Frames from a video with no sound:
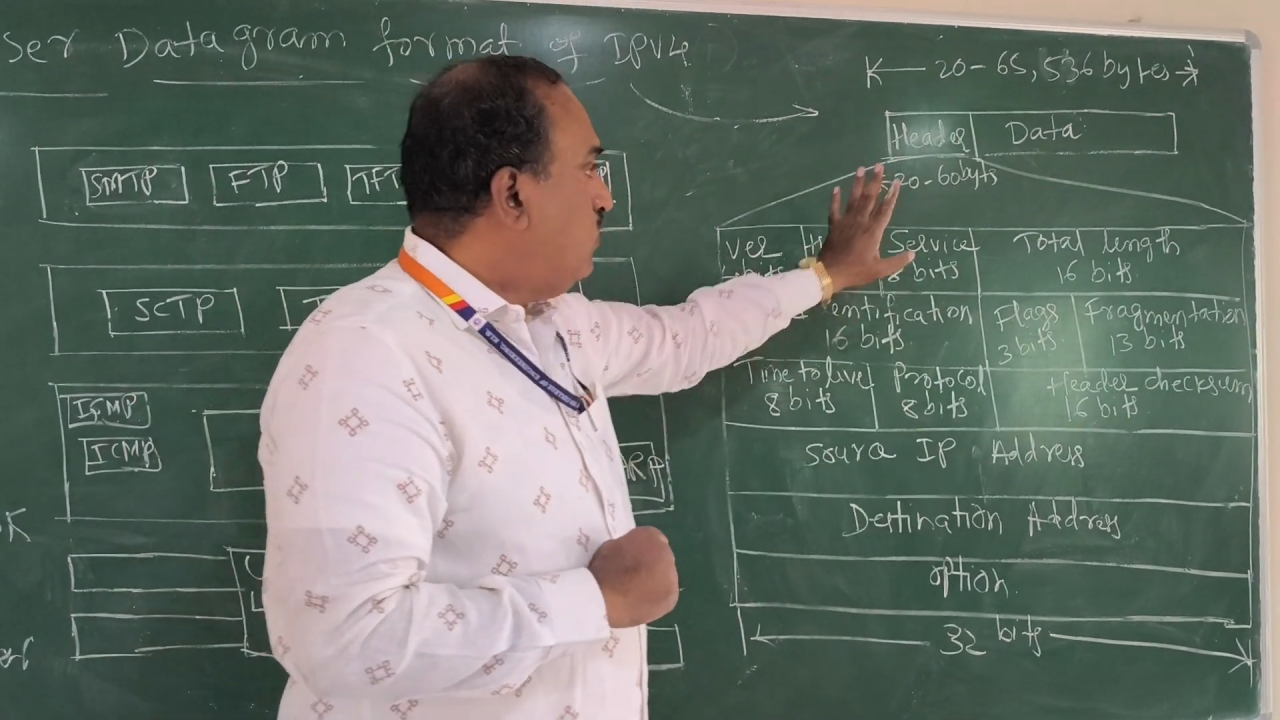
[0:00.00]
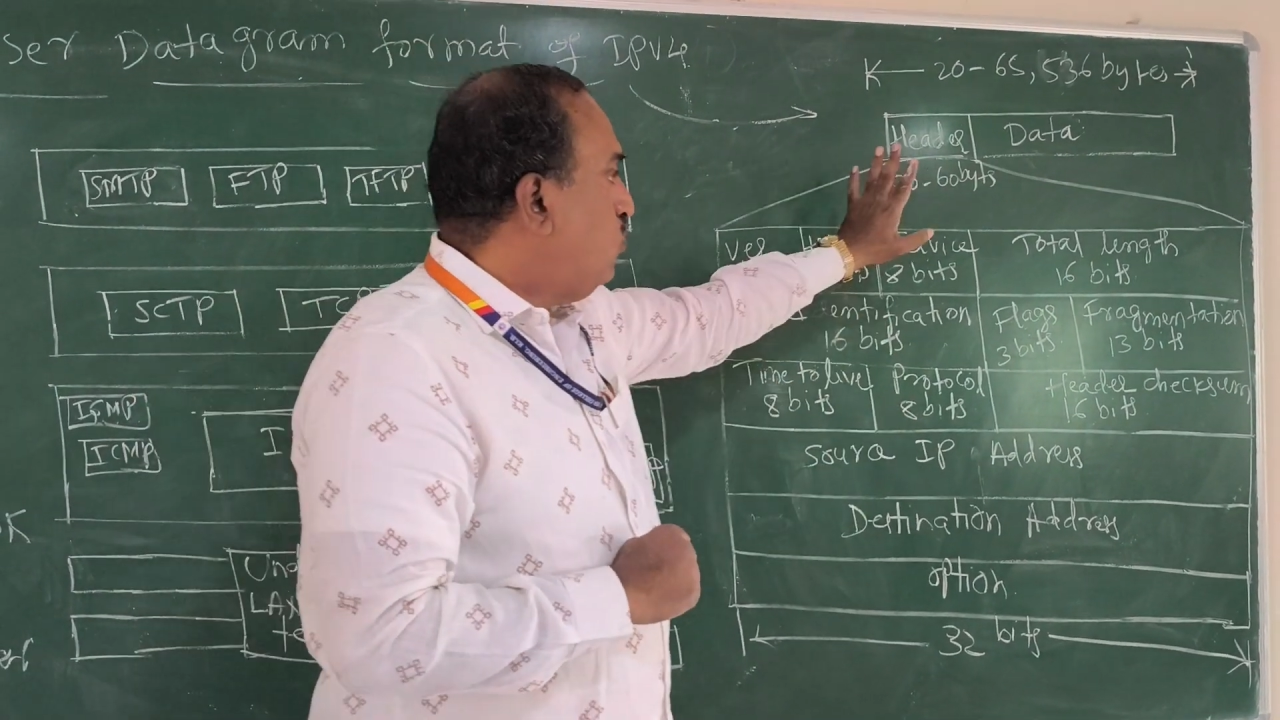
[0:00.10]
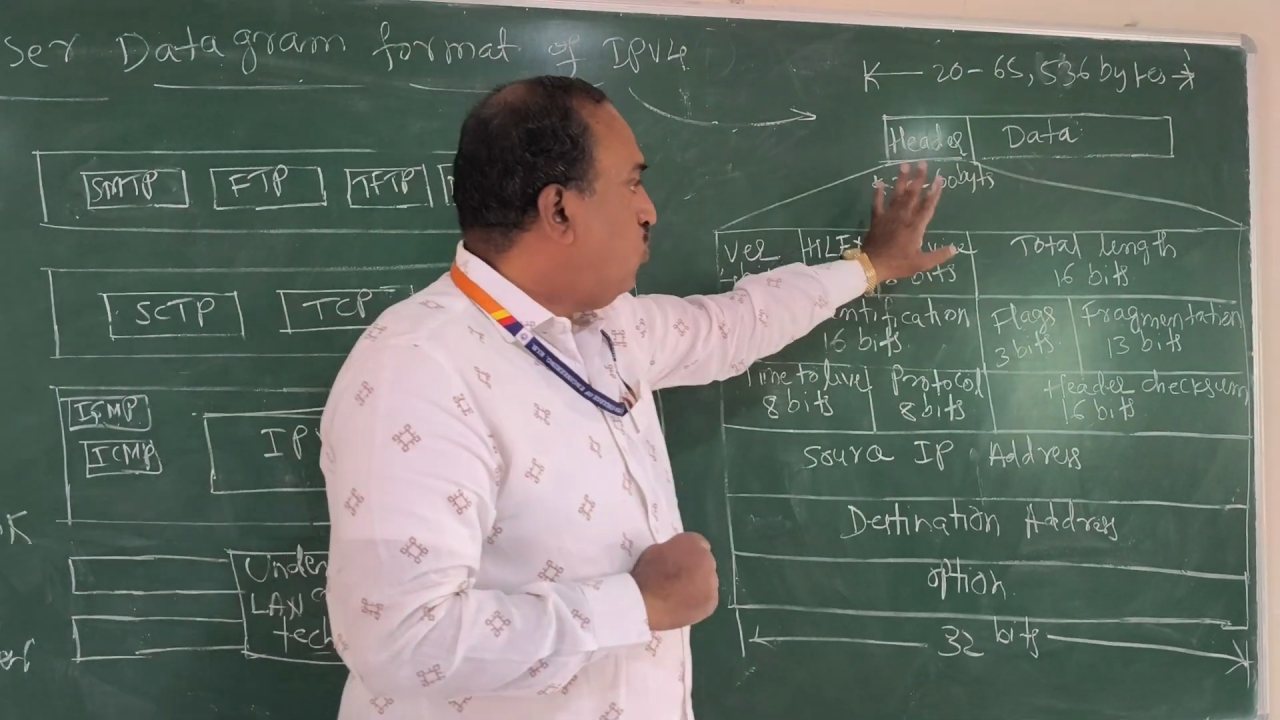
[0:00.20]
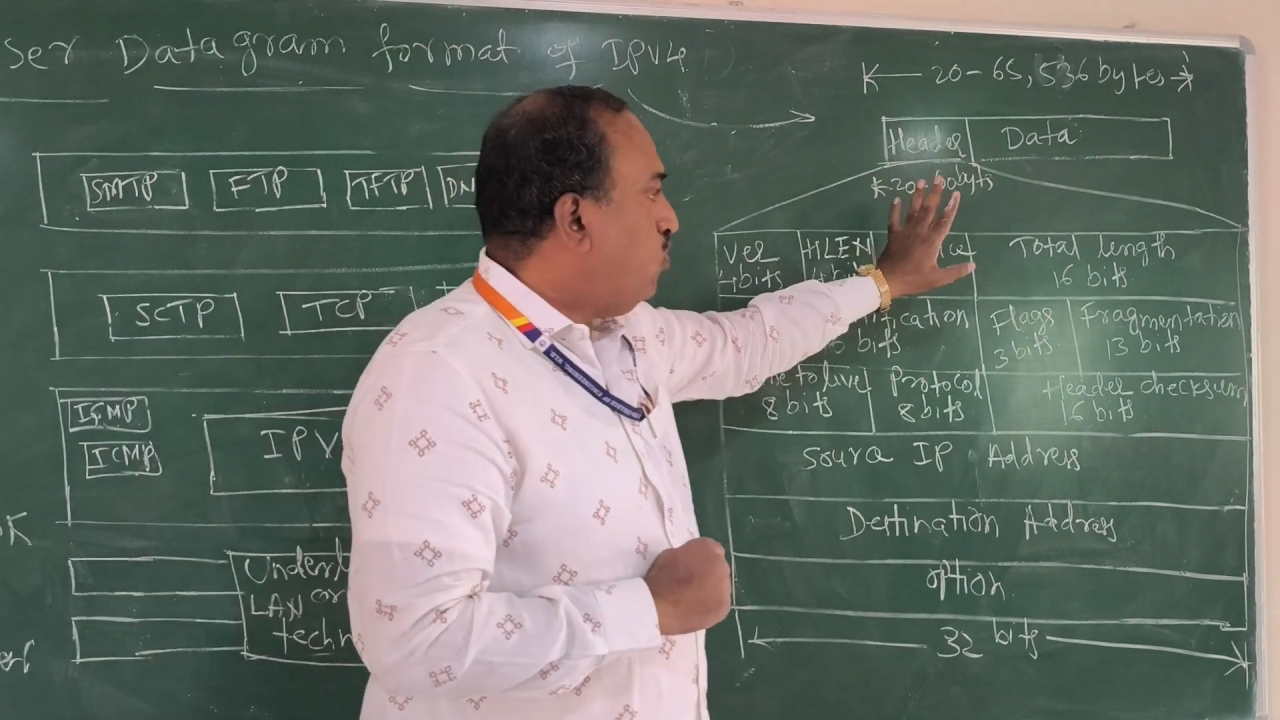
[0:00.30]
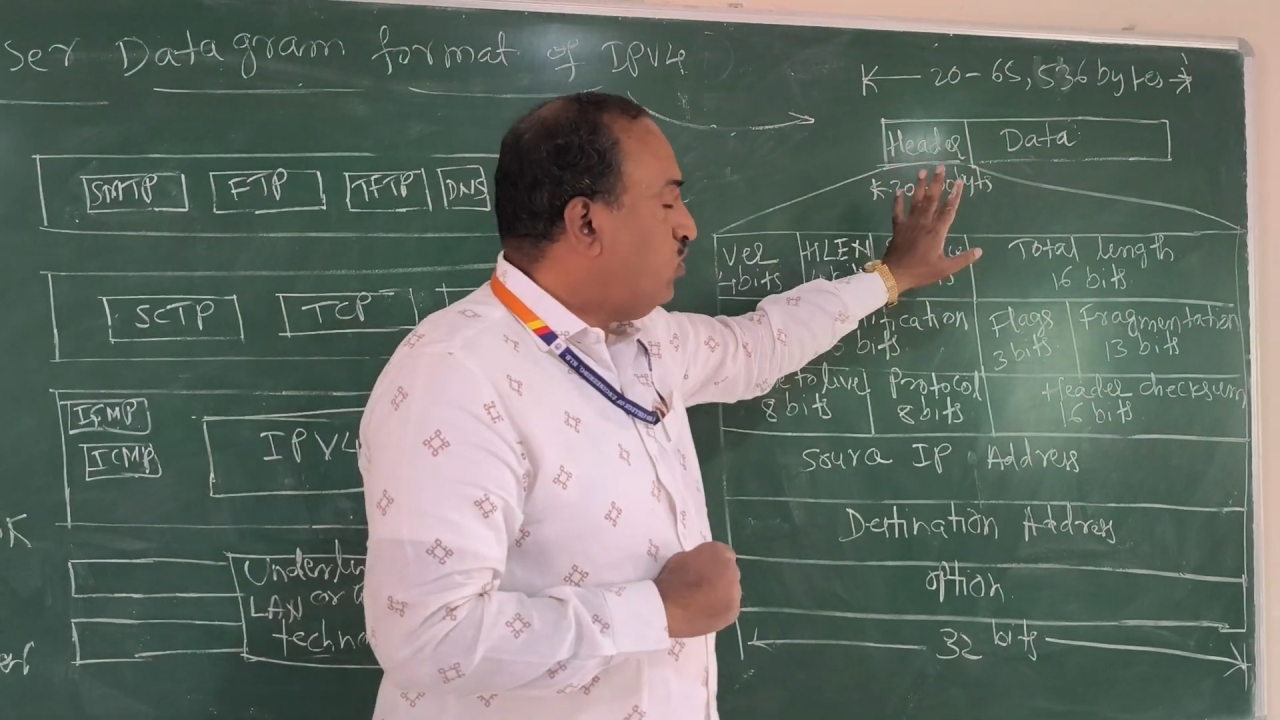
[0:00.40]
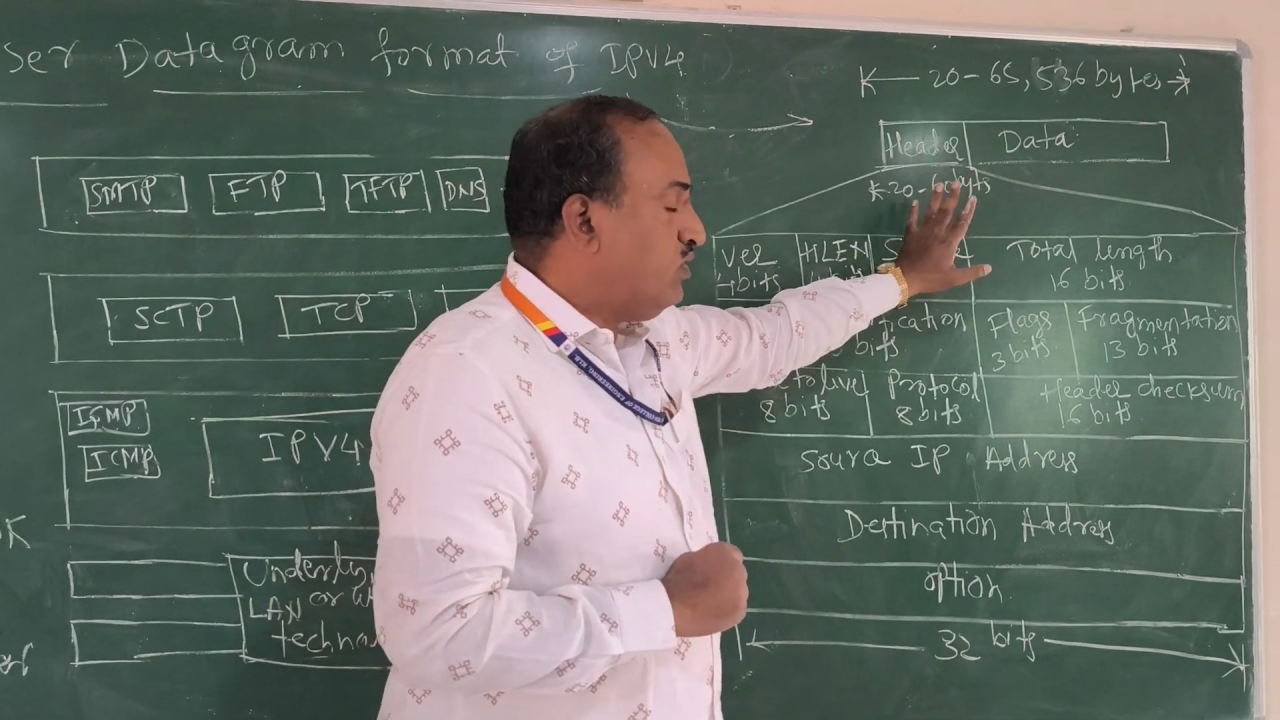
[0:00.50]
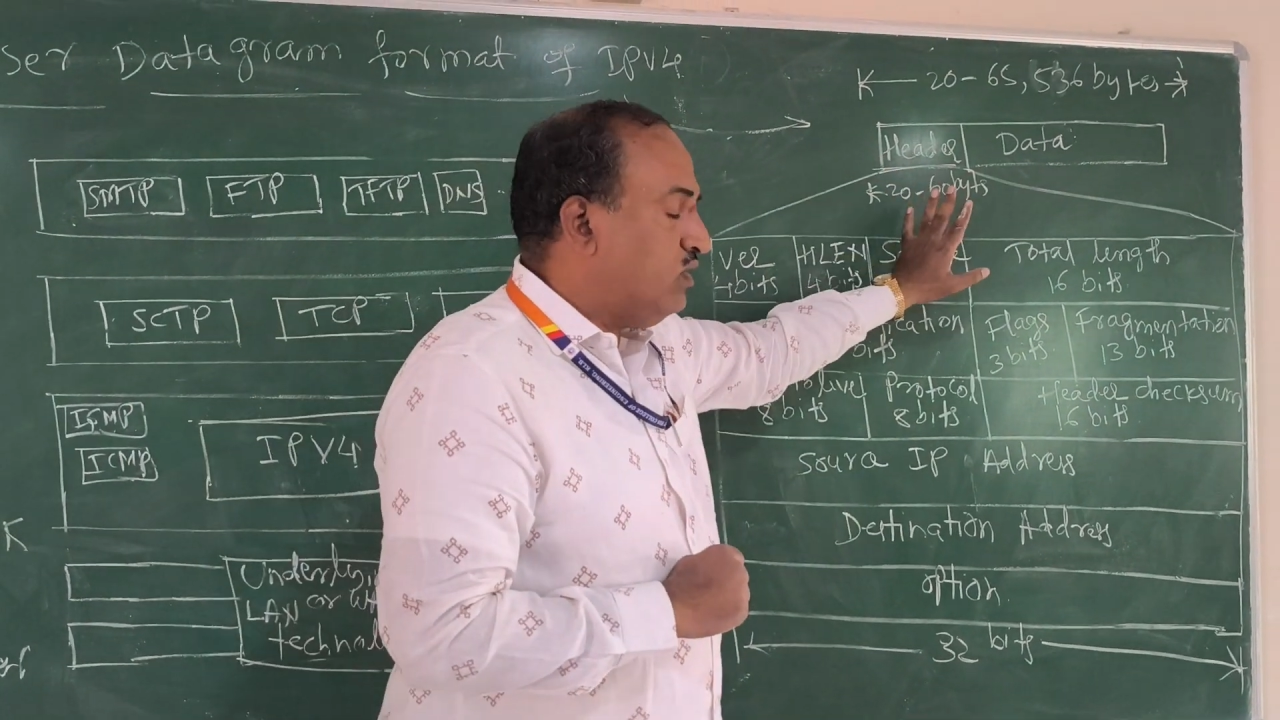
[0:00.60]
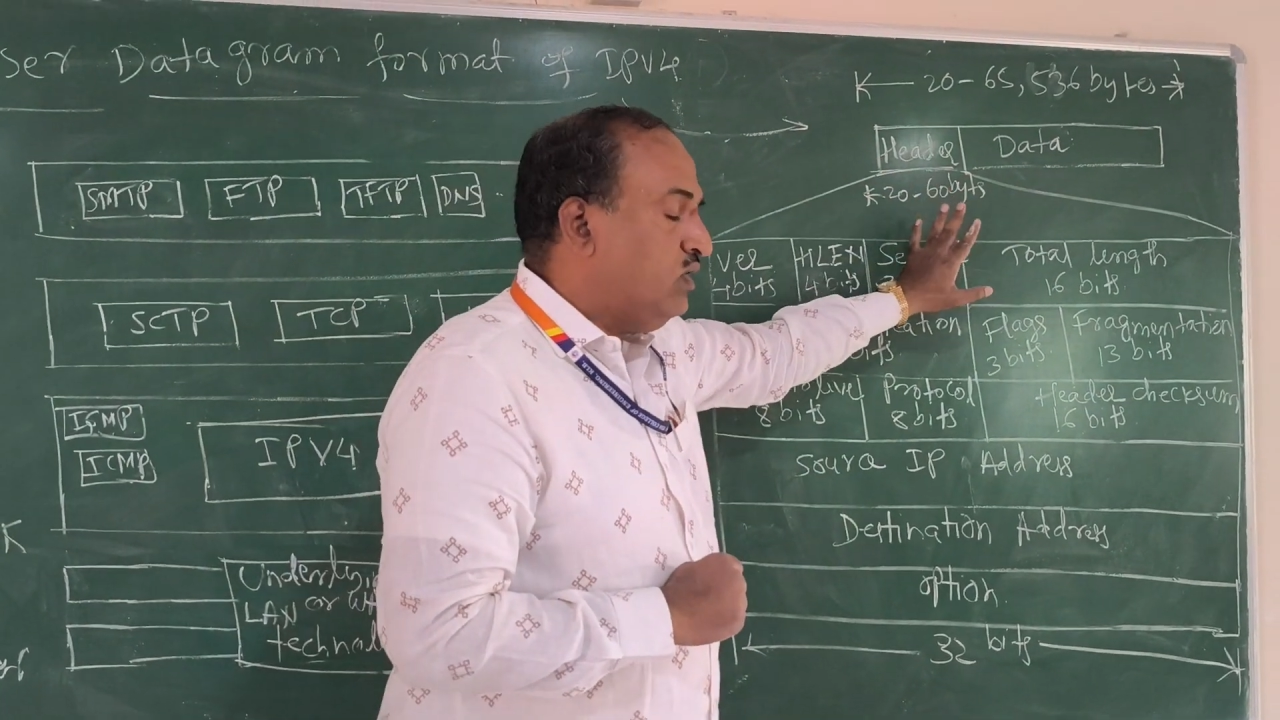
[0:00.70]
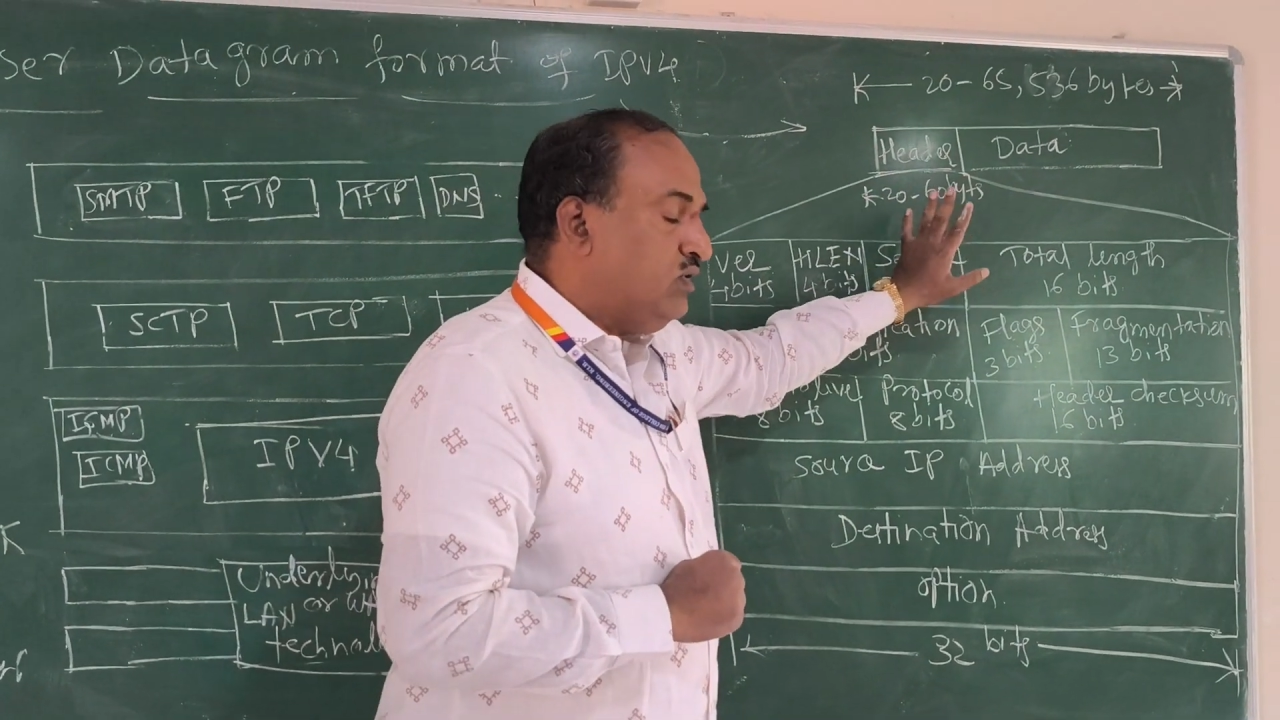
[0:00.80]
will not